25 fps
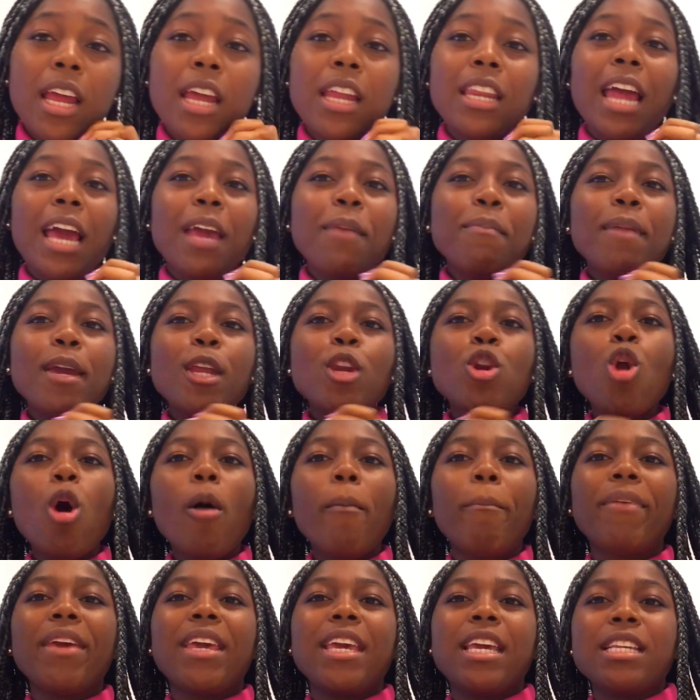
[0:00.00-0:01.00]
That it may
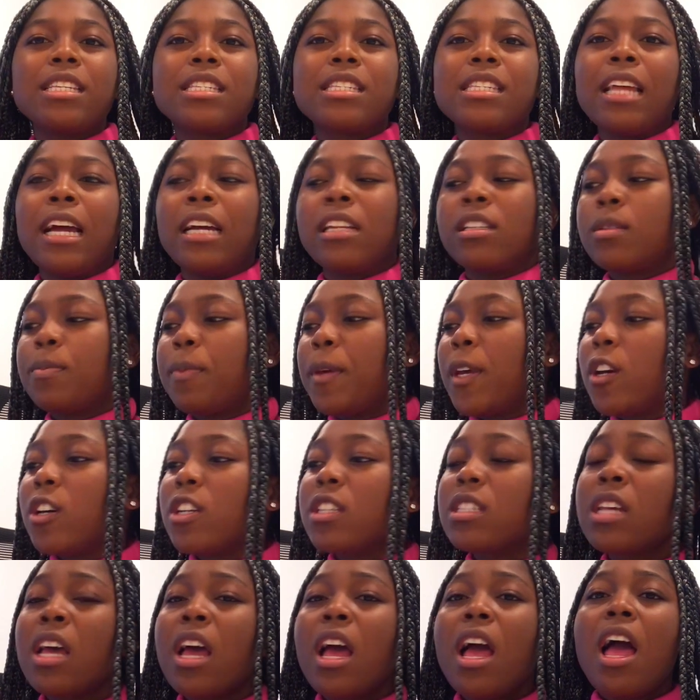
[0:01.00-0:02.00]
not be instant,
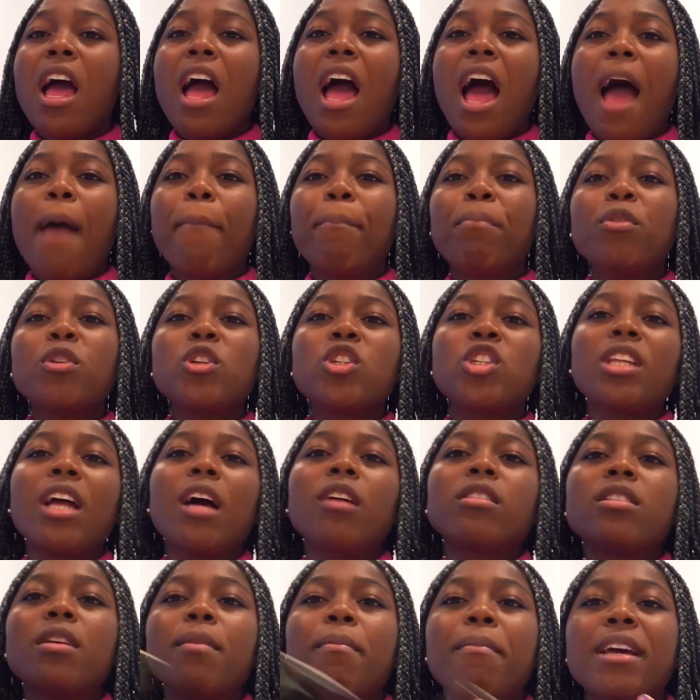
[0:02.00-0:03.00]
because I pushed
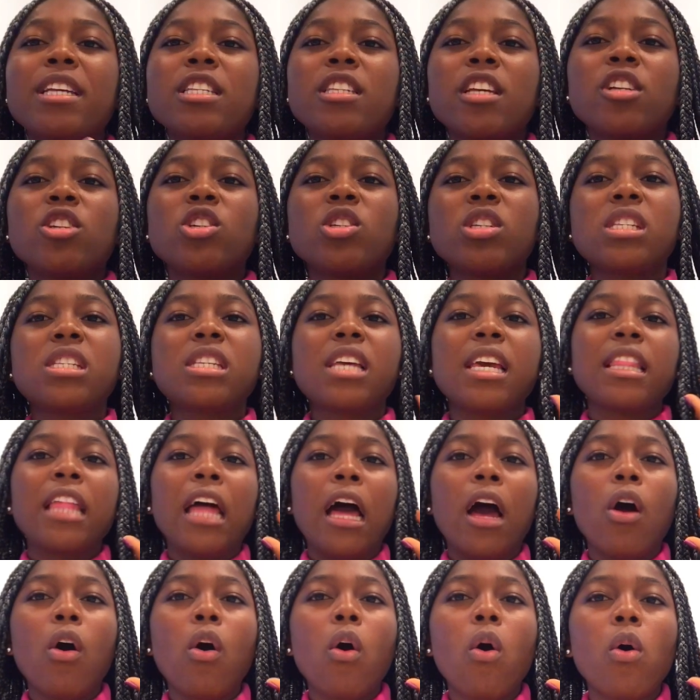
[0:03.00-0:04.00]
out a message to say
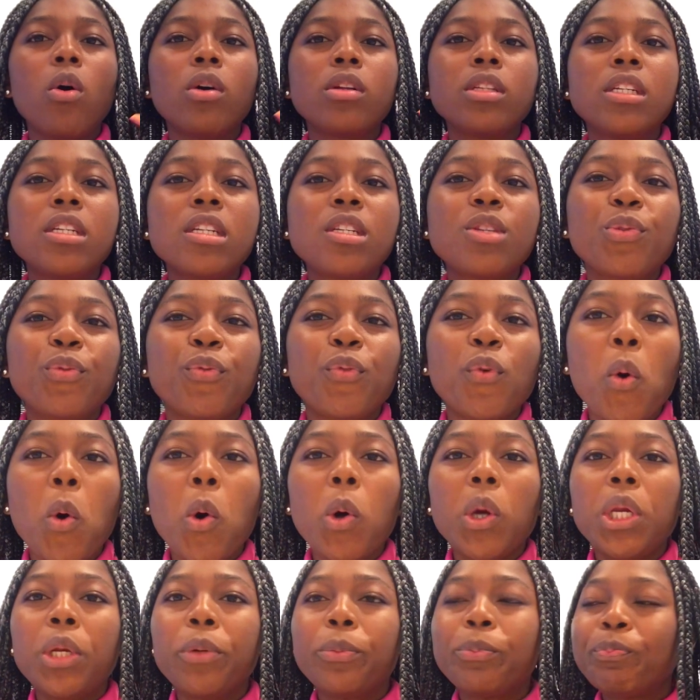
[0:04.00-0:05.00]
that, oh, this
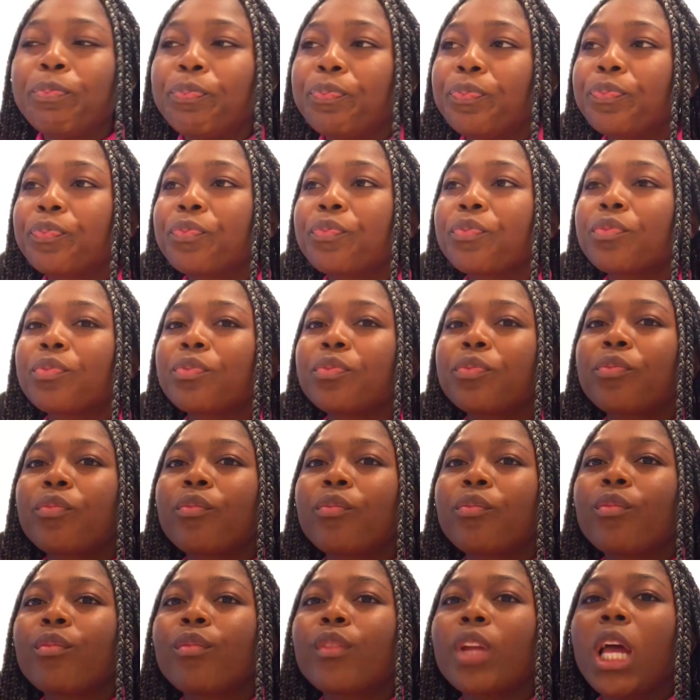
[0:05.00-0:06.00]
phone
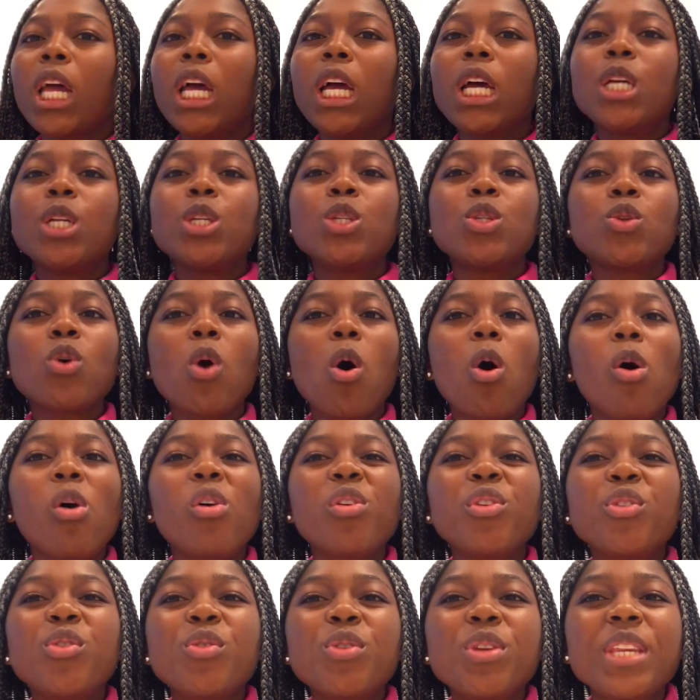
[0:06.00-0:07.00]
is
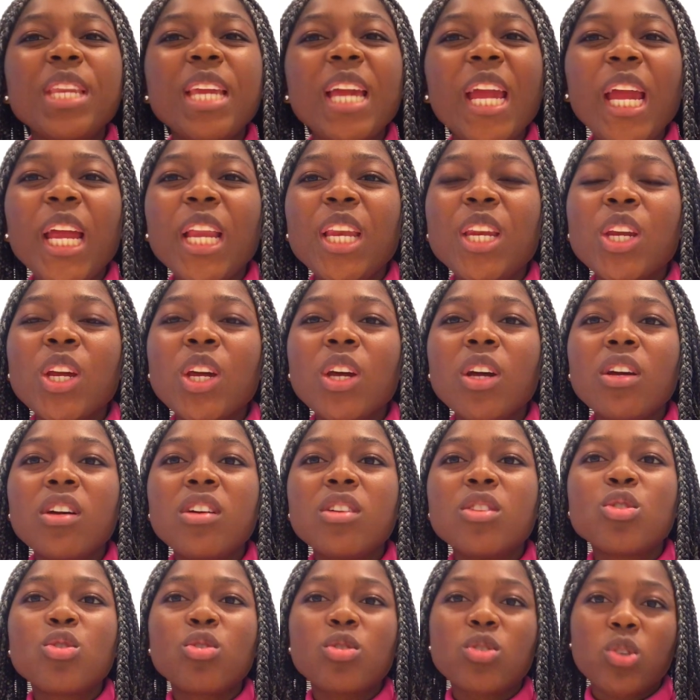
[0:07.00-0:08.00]
all you need
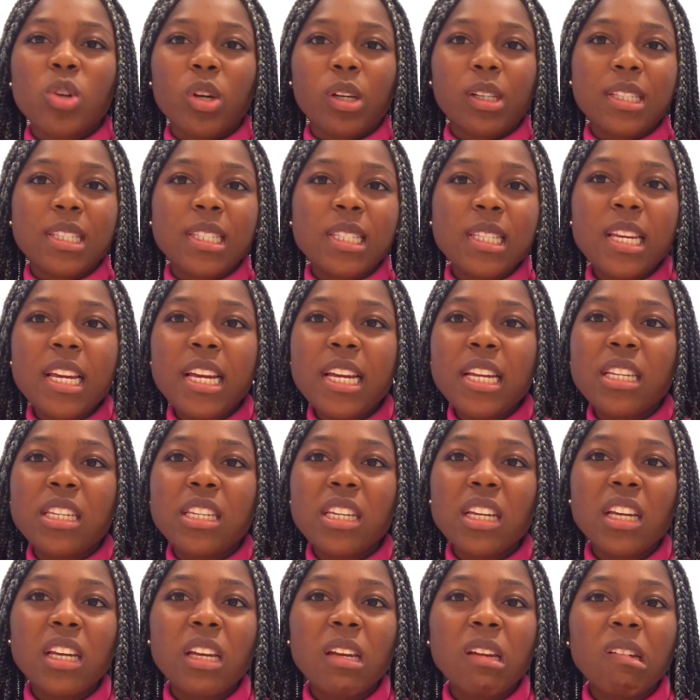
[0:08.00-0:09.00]
to succeed
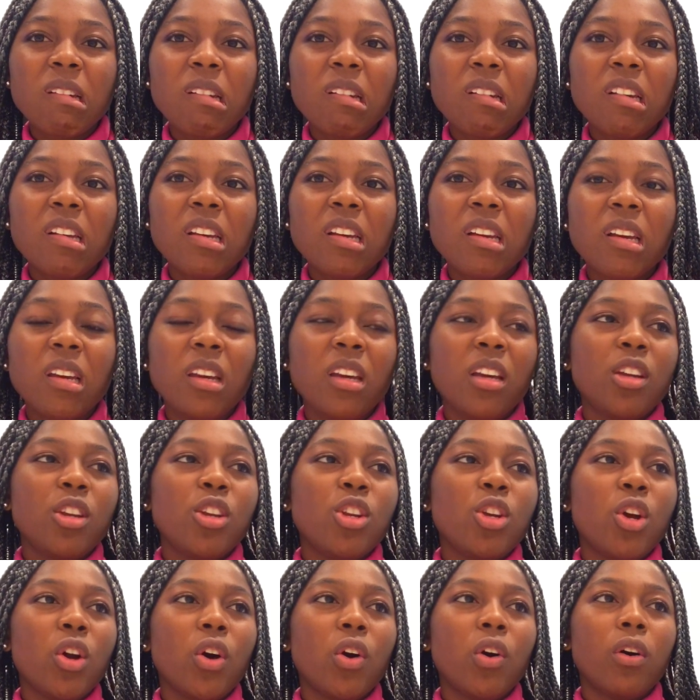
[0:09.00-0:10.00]
in
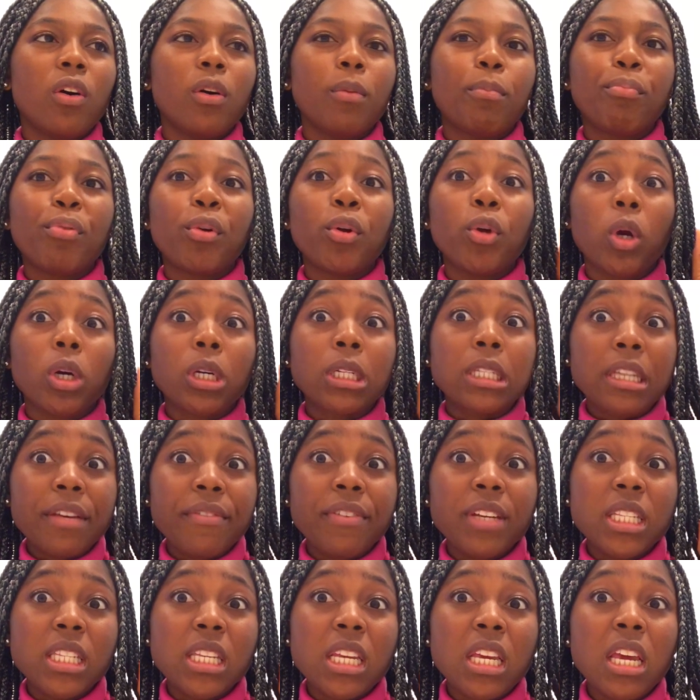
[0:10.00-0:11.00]
your
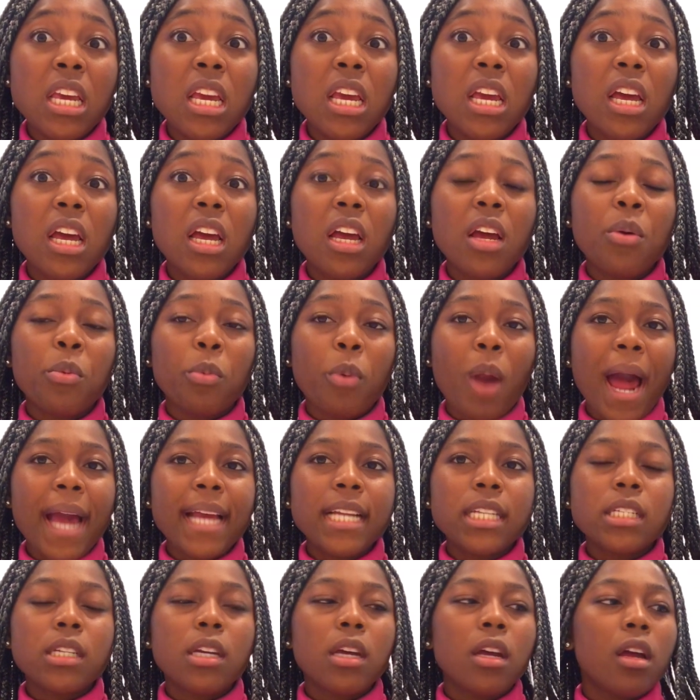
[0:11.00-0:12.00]
productivity, right?